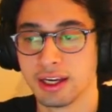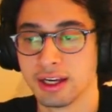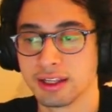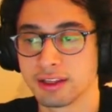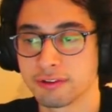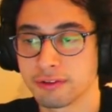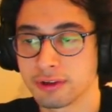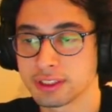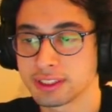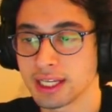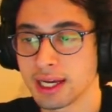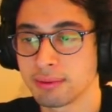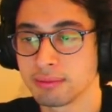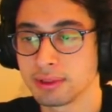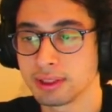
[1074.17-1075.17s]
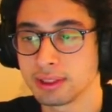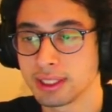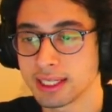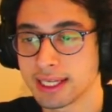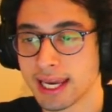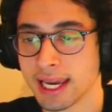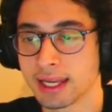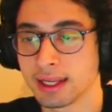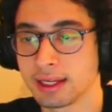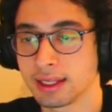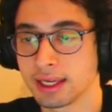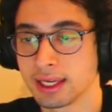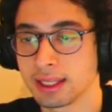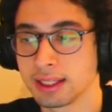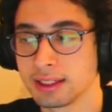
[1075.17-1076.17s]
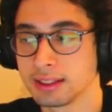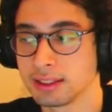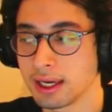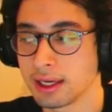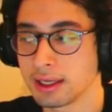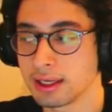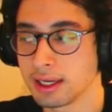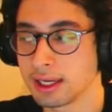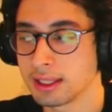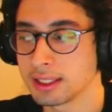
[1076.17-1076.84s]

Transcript: The first time the Ganon in